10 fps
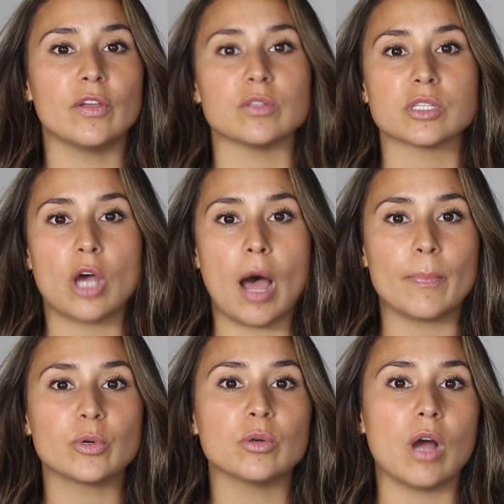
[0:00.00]
those top
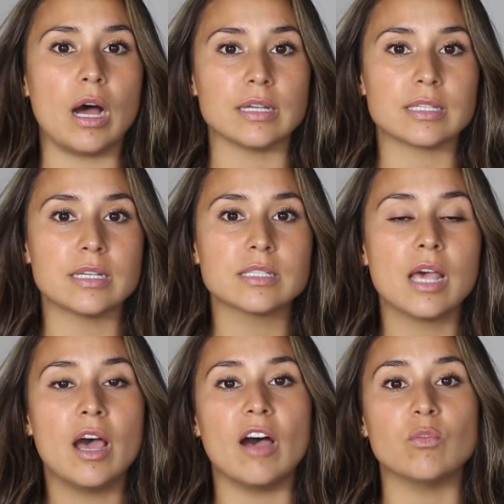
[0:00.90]
root causes
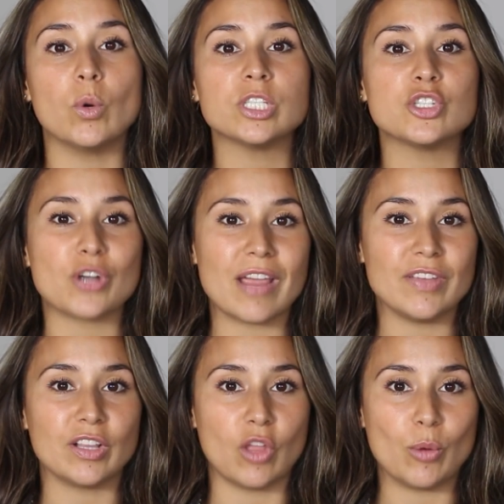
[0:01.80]
of what's
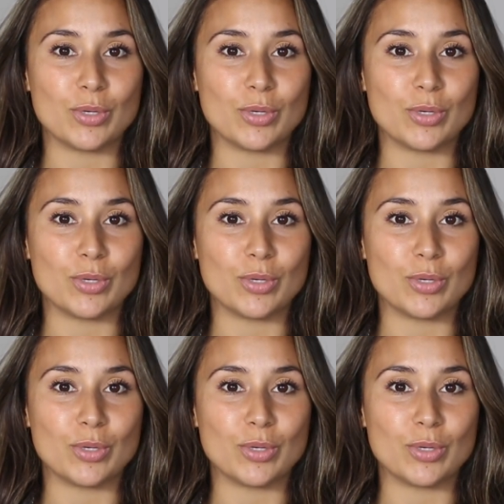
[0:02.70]
driving low